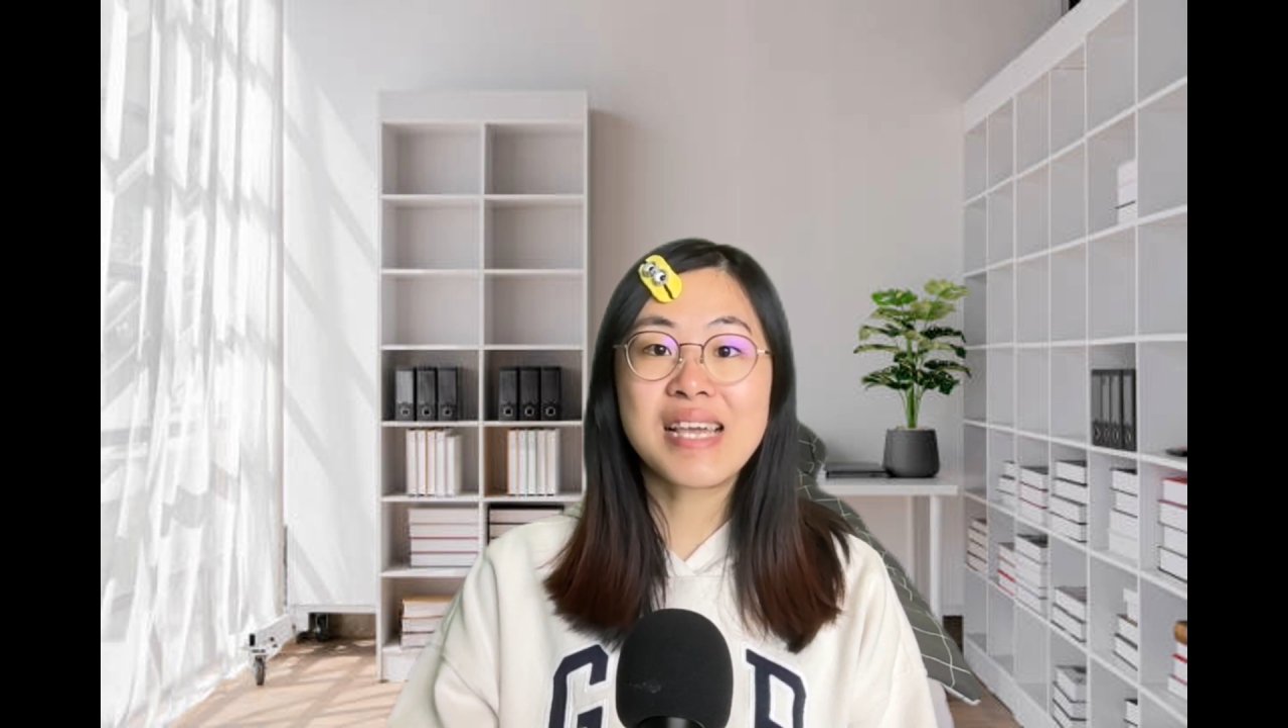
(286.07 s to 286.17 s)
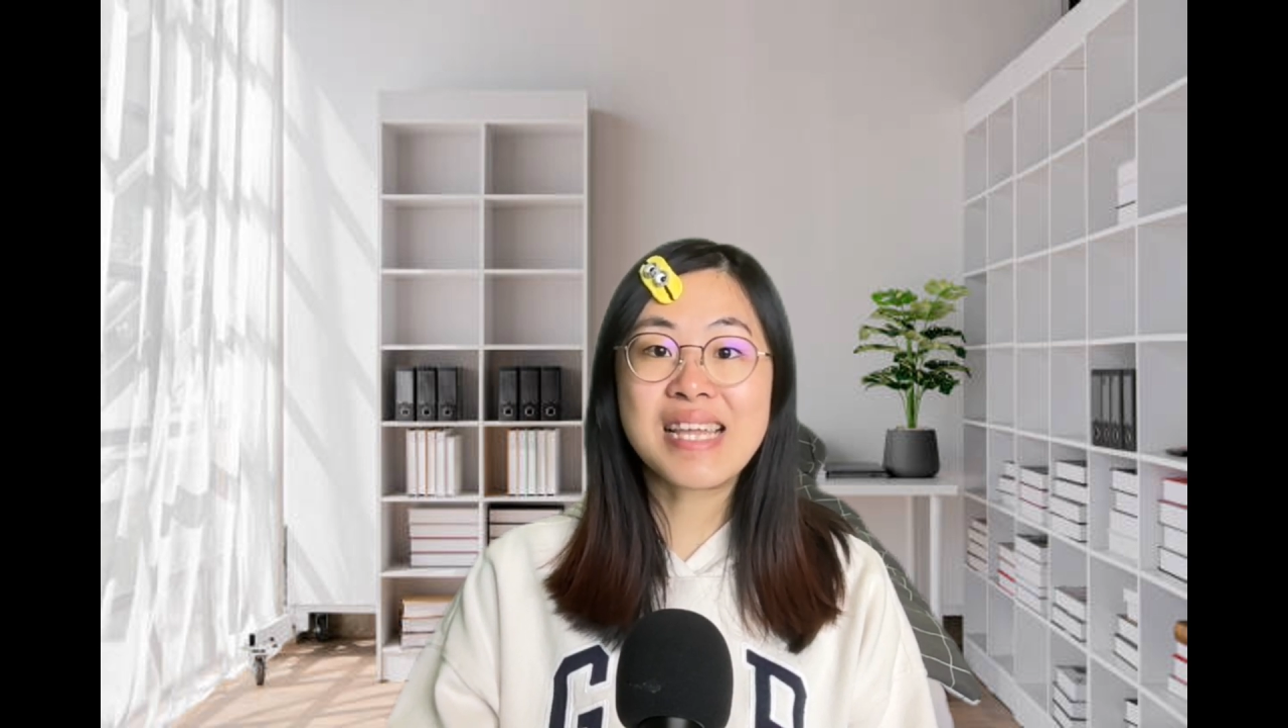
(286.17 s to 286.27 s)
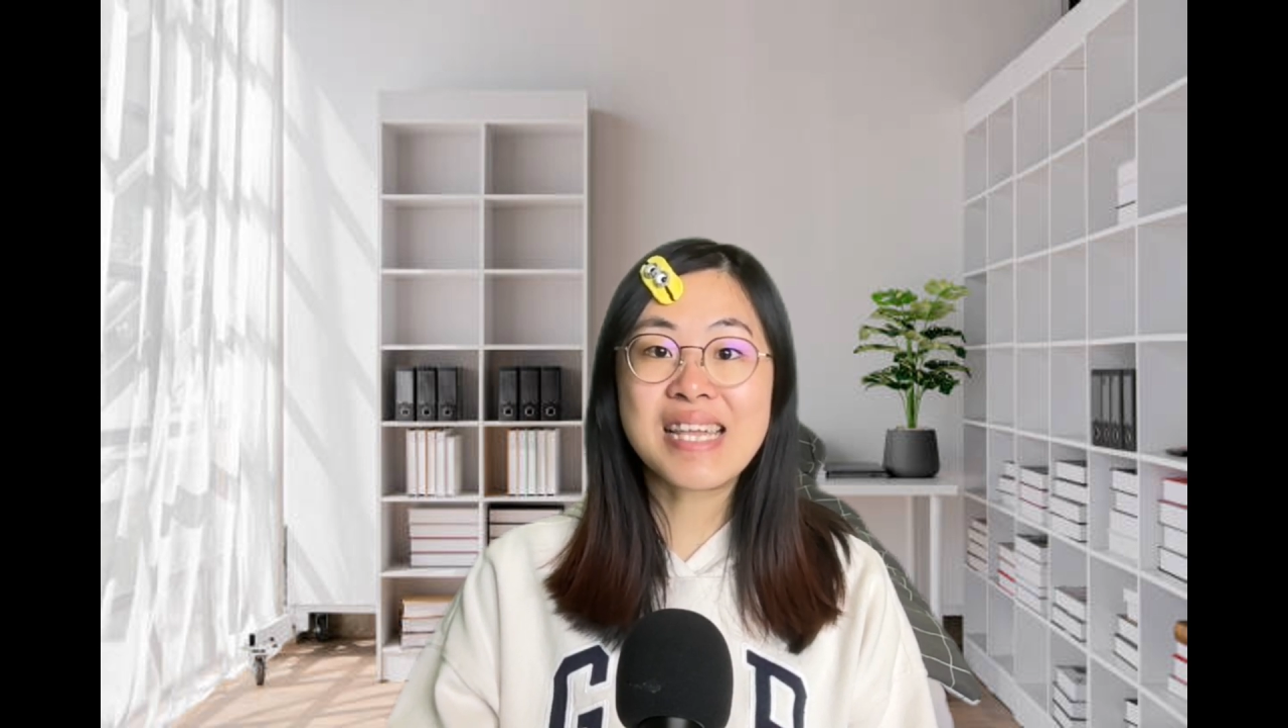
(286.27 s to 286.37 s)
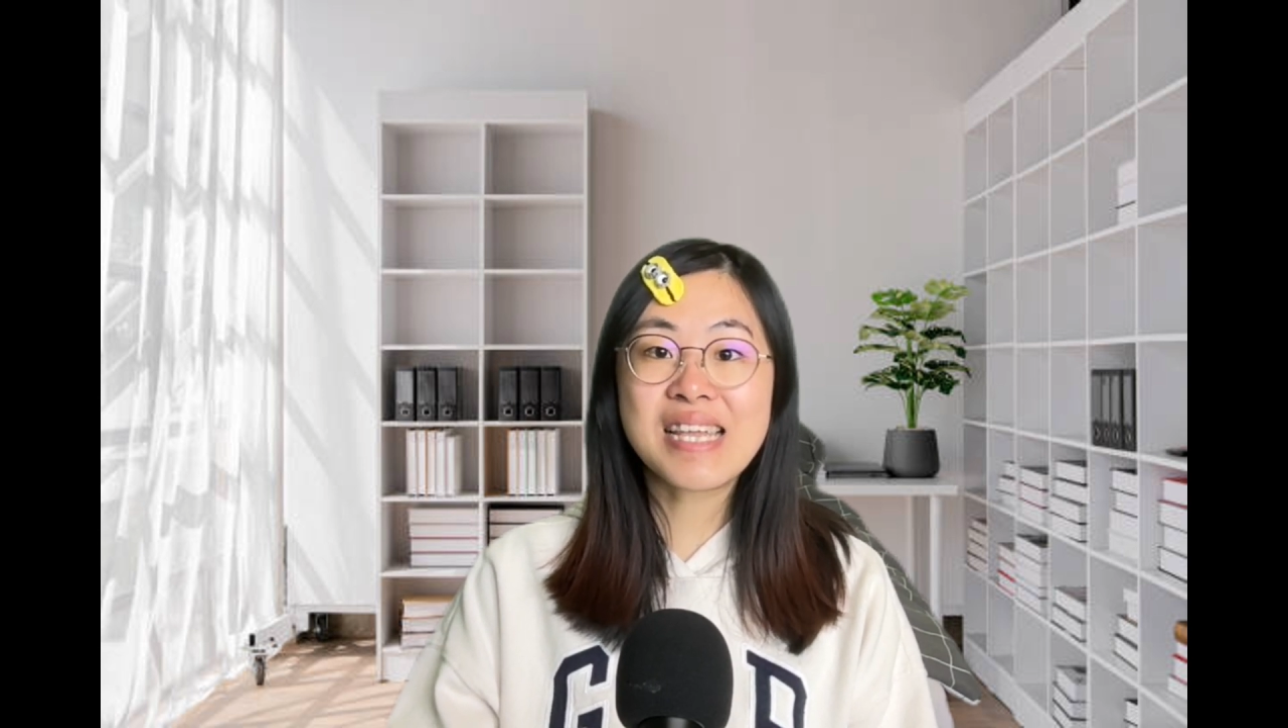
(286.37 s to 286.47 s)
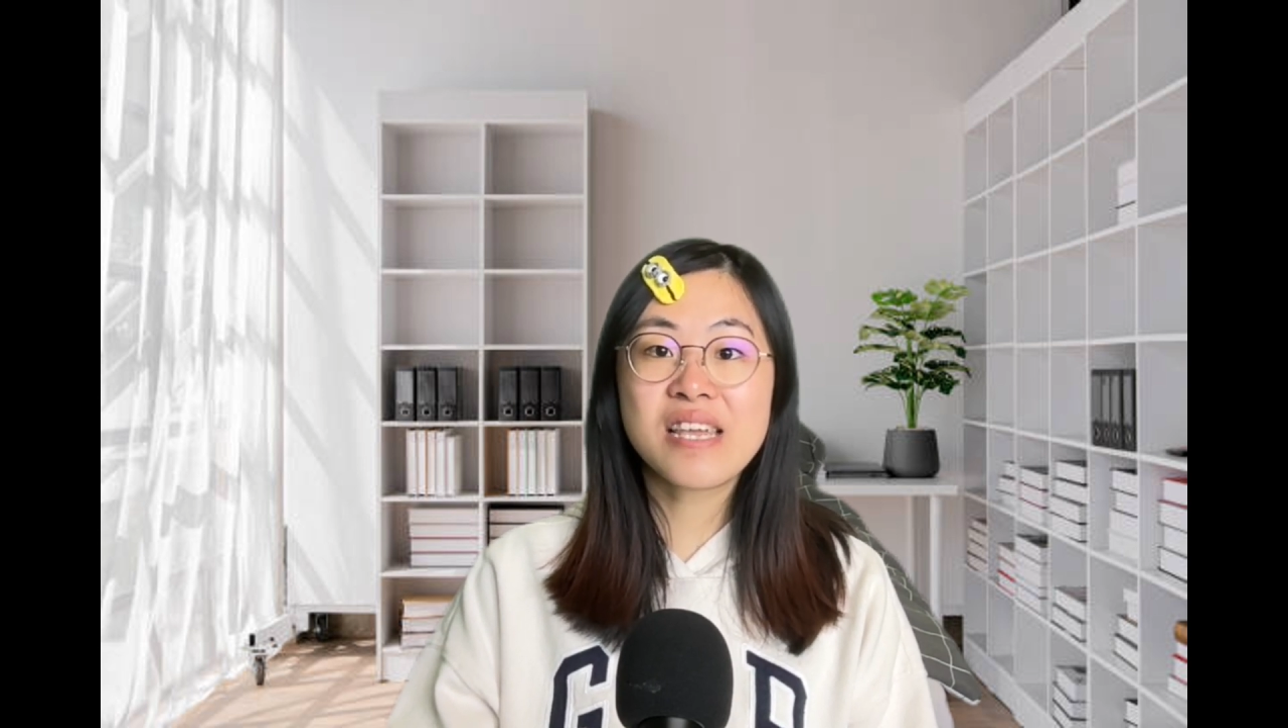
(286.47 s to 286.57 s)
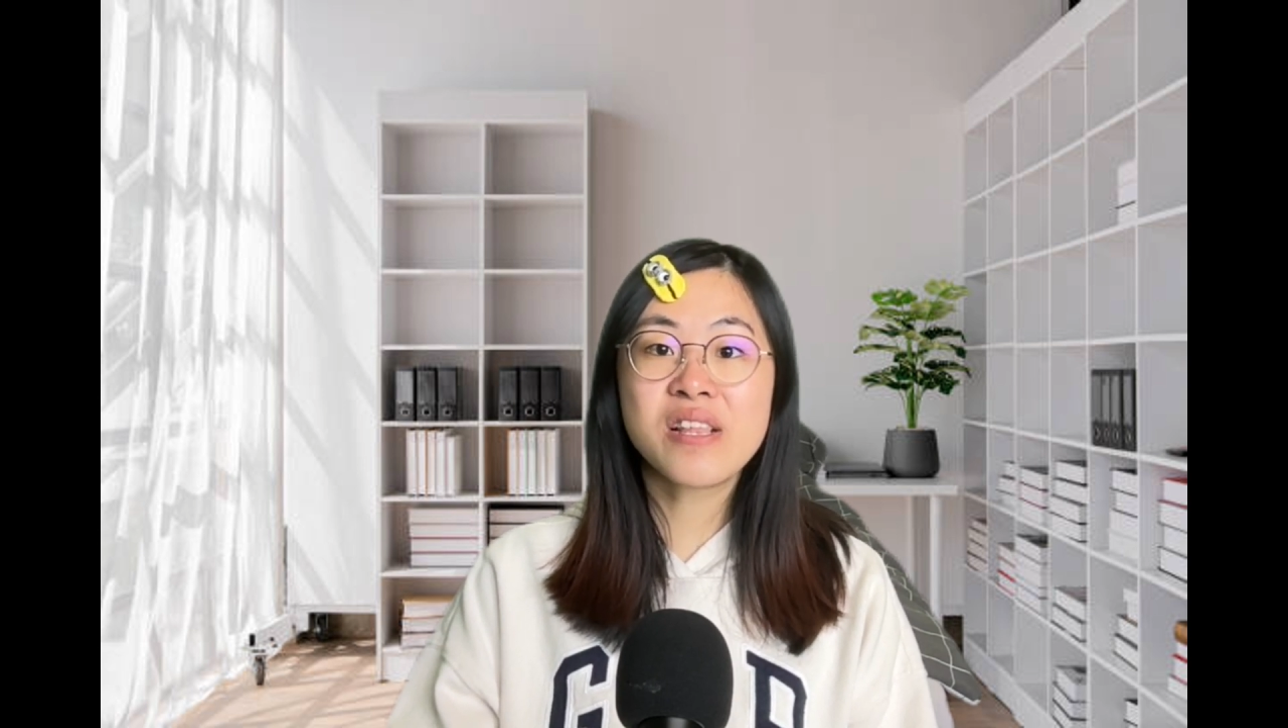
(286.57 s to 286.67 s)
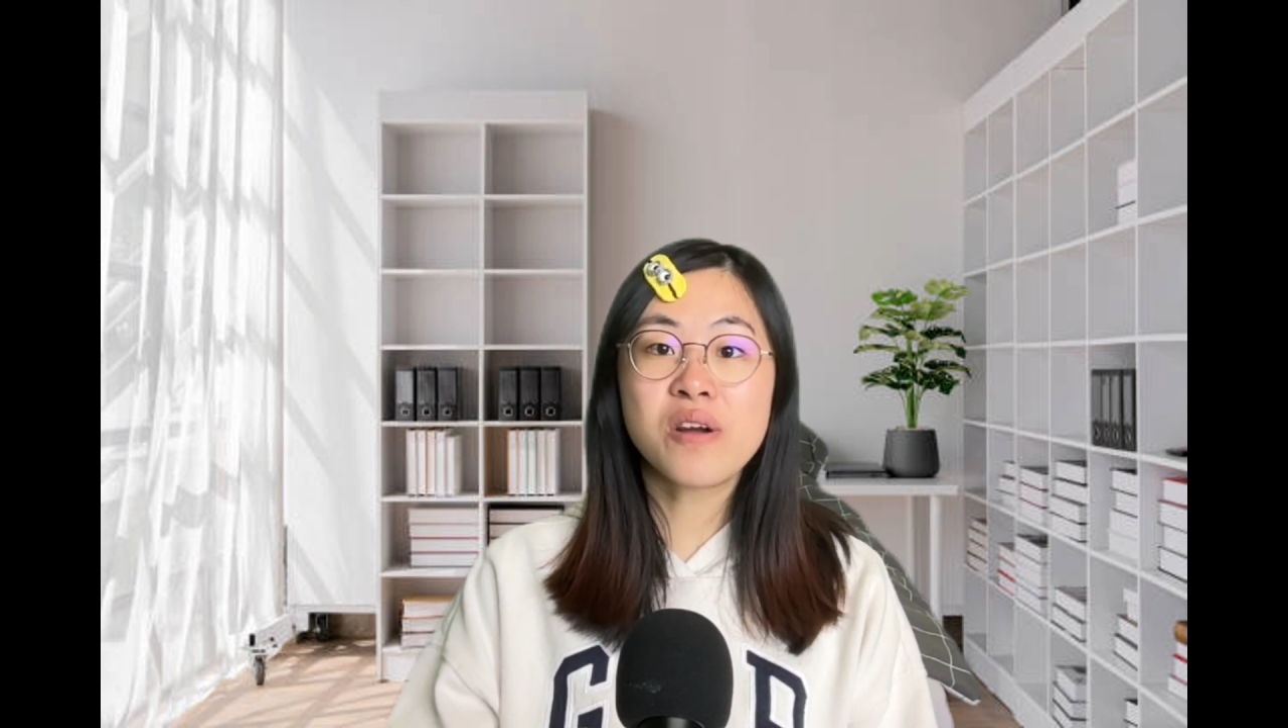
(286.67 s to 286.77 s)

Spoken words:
eating in